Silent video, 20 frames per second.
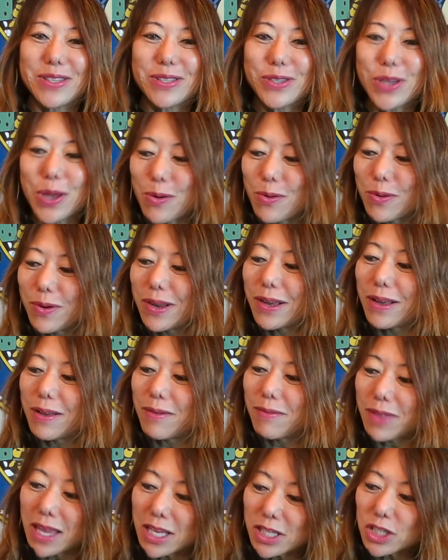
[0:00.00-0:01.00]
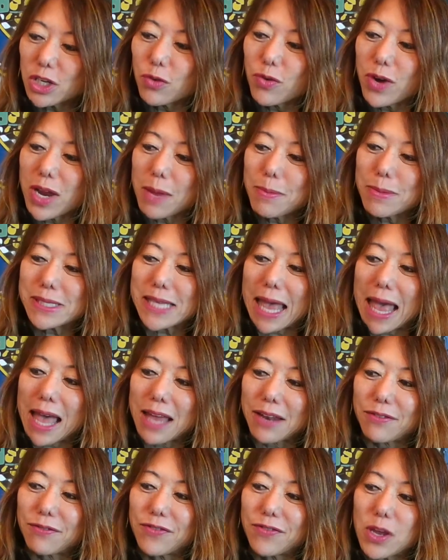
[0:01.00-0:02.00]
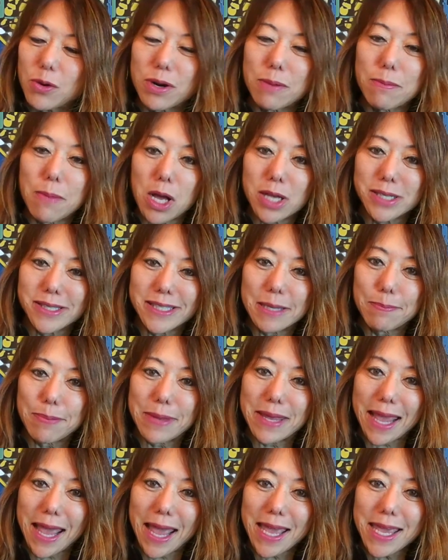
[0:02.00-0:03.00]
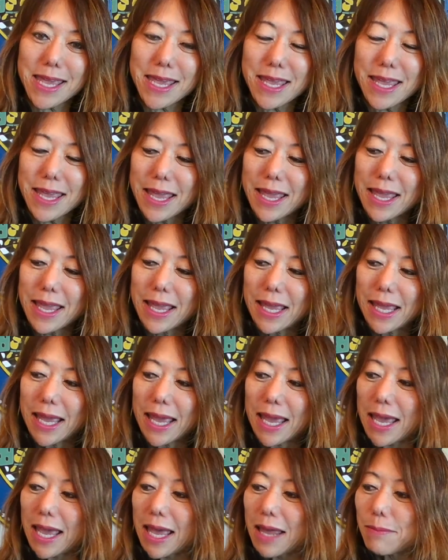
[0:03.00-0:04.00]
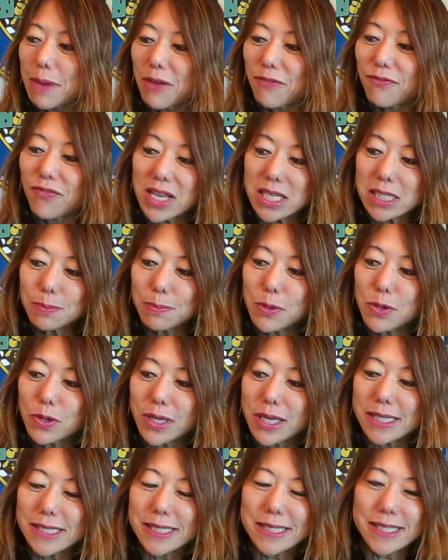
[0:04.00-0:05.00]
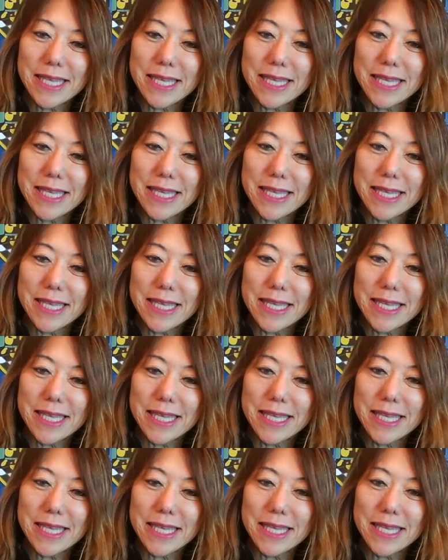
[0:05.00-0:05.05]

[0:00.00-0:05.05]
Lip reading: So Instagram is at Fiona Ma CPA, and my Facebook is